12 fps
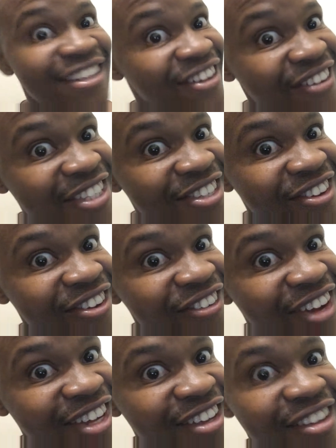That was good,
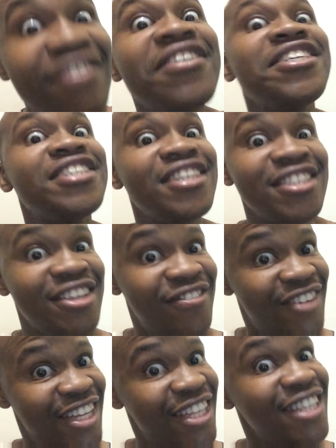right? For shizzle
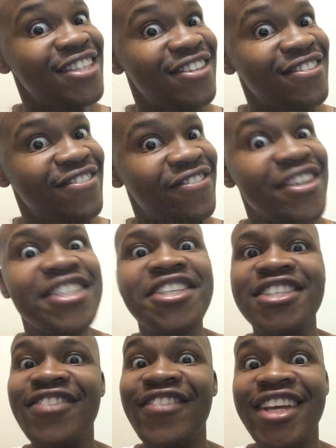my nizzle, for
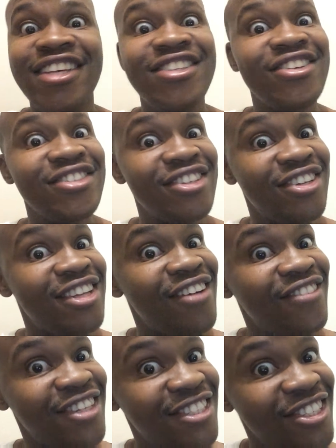shizzle my nizzle, your
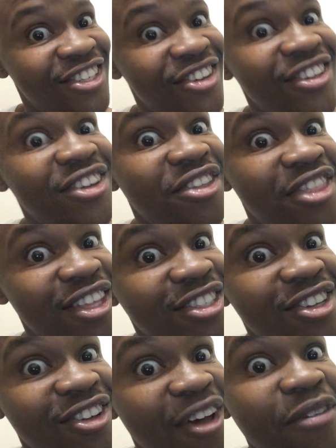double chisel in your
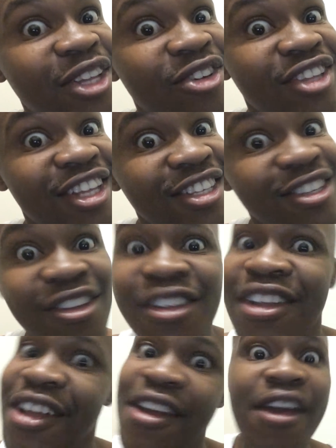thizzle, up in your nizzle,
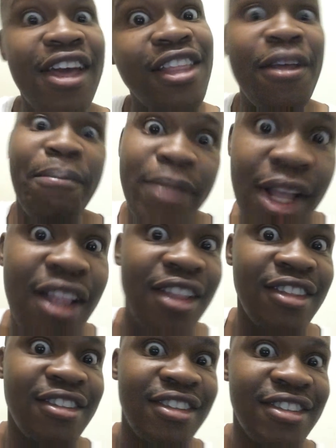in the middle.